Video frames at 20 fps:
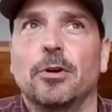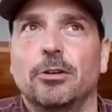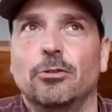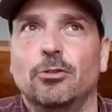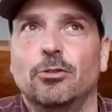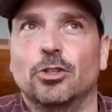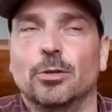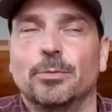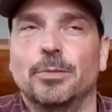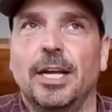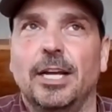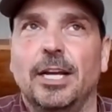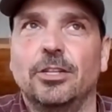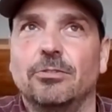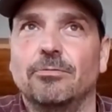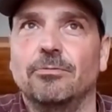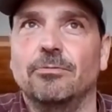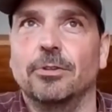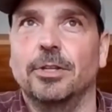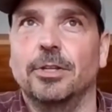your
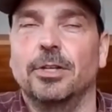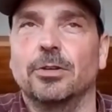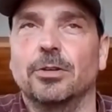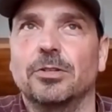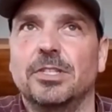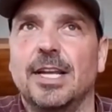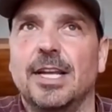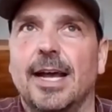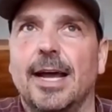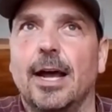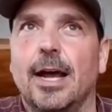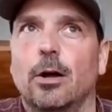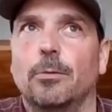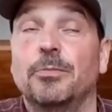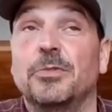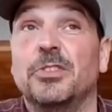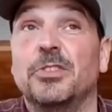germination really goes down.